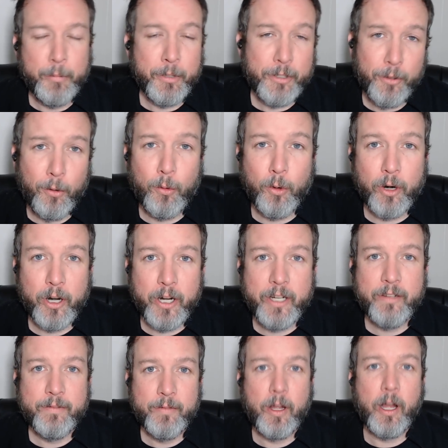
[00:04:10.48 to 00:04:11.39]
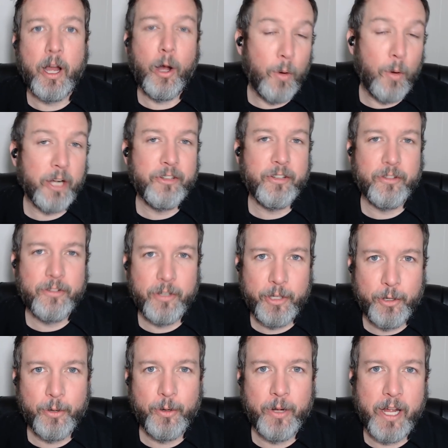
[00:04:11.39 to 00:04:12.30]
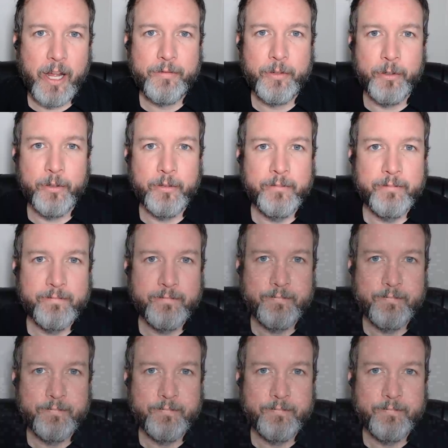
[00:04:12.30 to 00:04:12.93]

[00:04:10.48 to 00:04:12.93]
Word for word: But don't worry, I'll watch it so you don't have to.